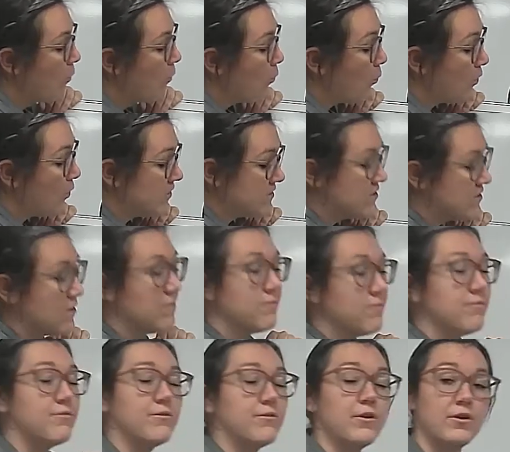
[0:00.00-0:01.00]
was
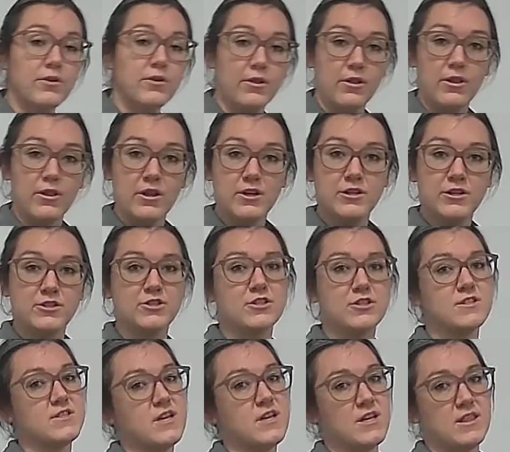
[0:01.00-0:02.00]
fertile,
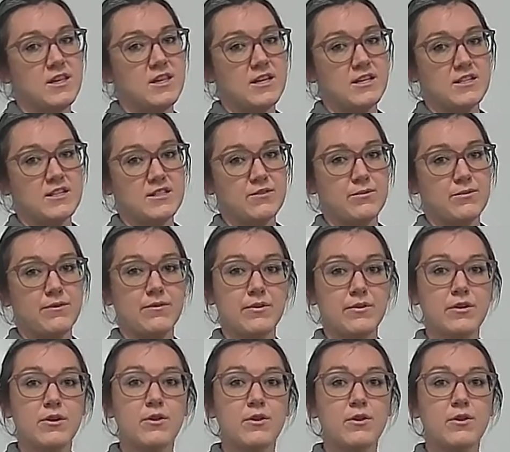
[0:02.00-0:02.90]
just like the Indus River.